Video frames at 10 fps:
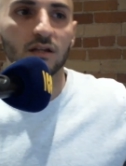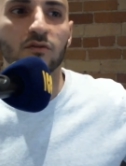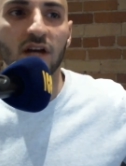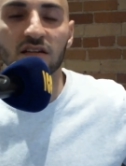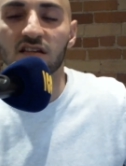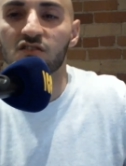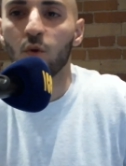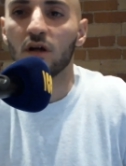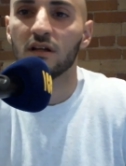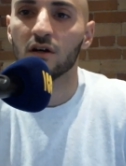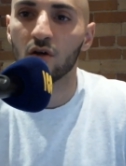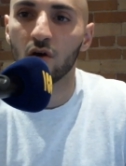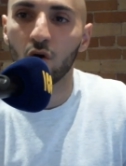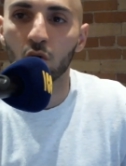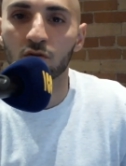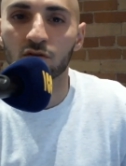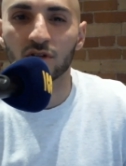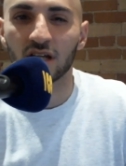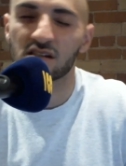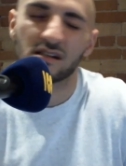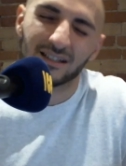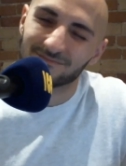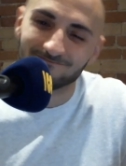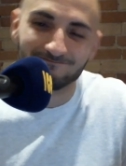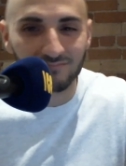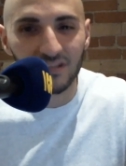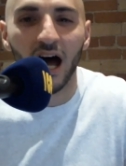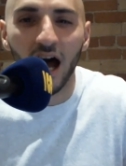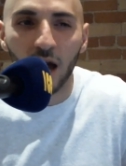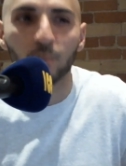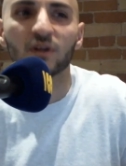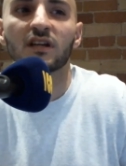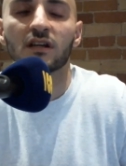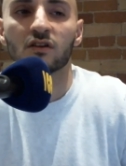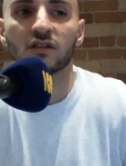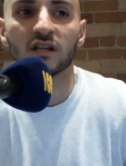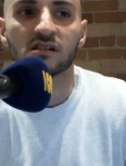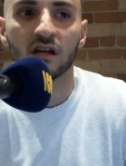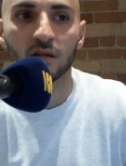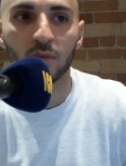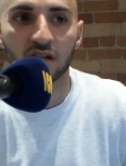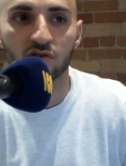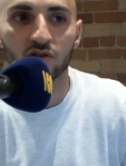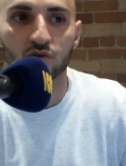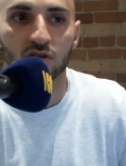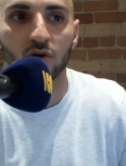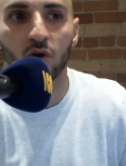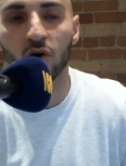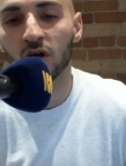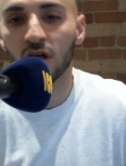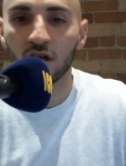Juventus 1 0 over Valencia. Not particularly exciting. Mandzukic with the goal.